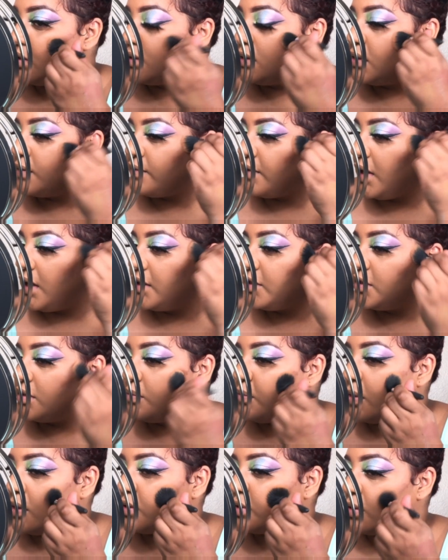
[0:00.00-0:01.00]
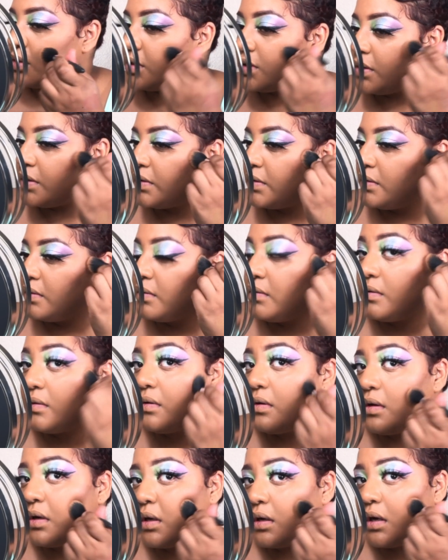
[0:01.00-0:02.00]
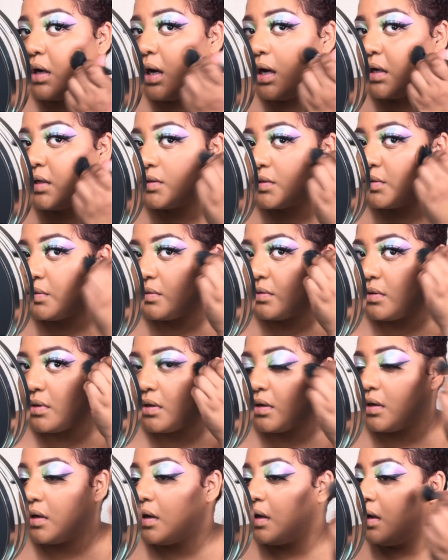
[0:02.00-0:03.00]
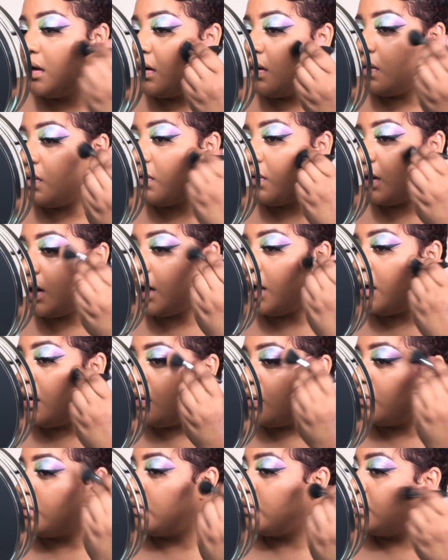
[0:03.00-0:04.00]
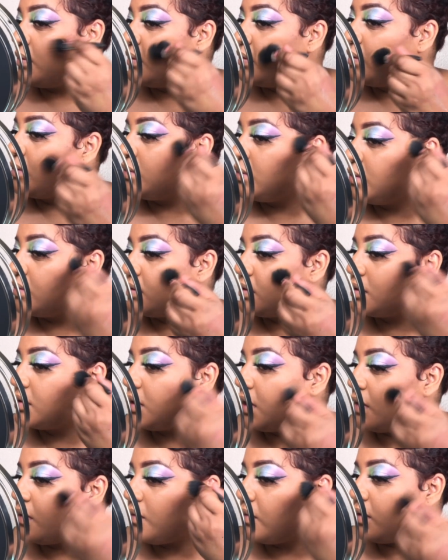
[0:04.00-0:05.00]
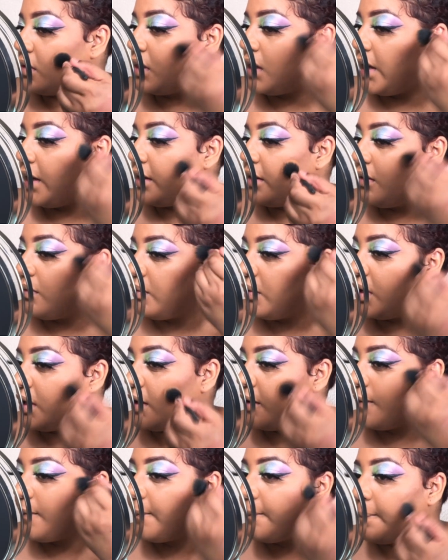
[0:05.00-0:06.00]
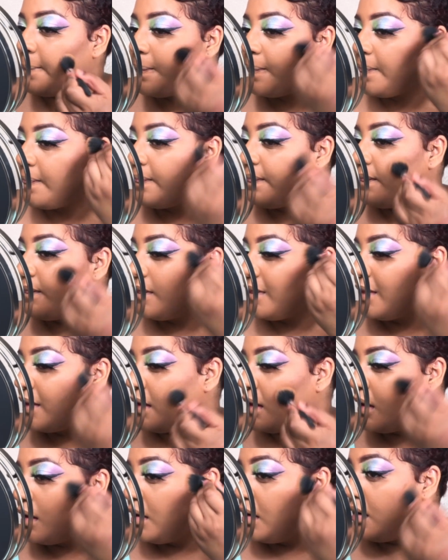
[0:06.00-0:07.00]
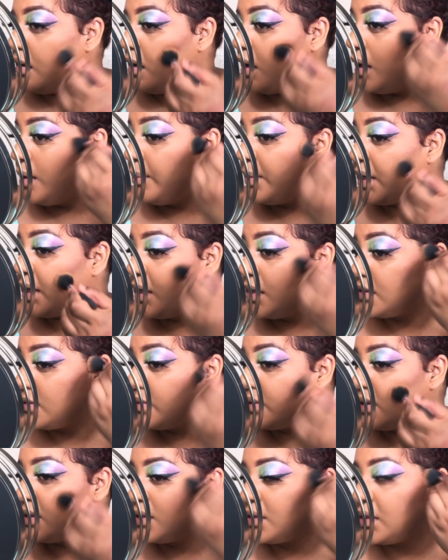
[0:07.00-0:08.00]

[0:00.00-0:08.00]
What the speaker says: defined you want your contour or how subtle and light you want it. And because with these